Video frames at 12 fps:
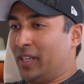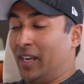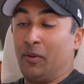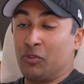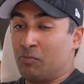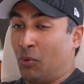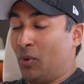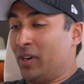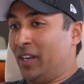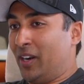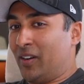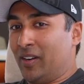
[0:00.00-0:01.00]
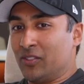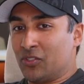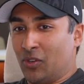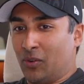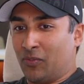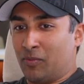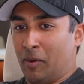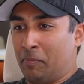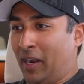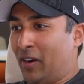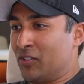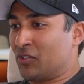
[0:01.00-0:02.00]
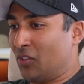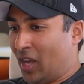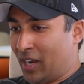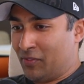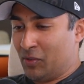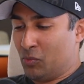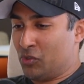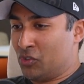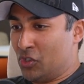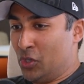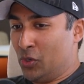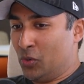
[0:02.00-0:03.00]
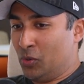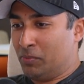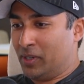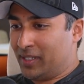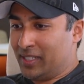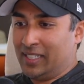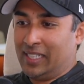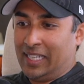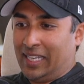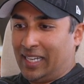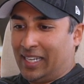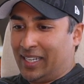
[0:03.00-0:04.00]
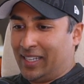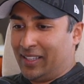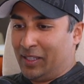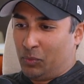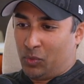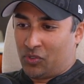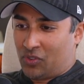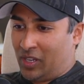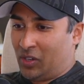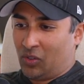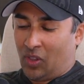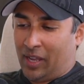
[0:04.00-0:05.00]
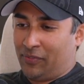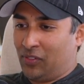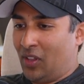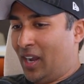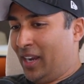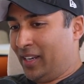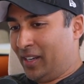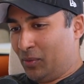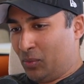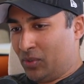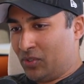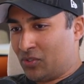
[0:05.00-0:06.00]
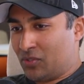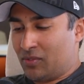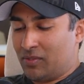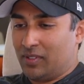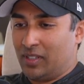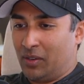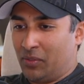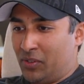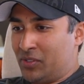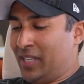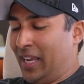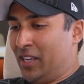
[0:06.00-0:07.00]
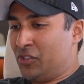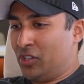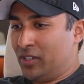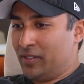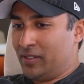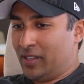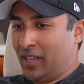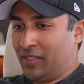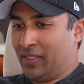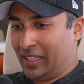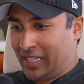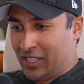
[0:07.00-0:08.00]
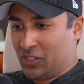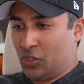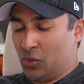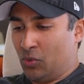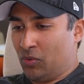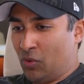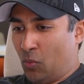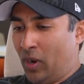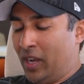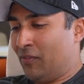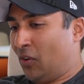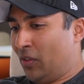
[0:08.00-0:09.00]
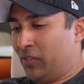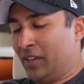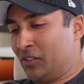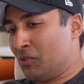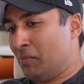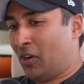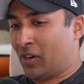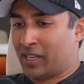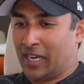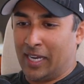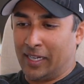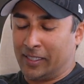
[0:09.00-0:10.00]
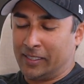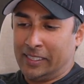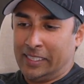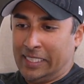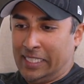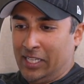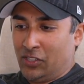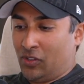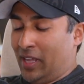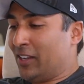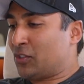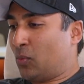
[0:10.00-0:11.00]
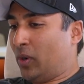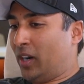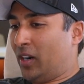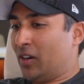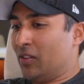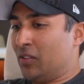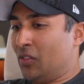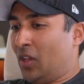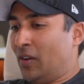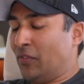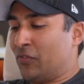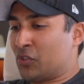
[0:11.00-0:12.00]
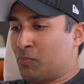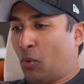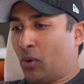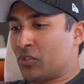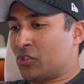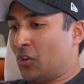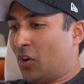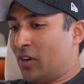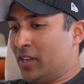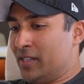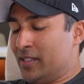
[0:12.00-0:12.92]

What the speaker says: And I was born here, and so for my parents, a lot of it was new, but it was their lifeline, and it was their tangent, I think, into the way of all things Americana. So that's where the love of sports started.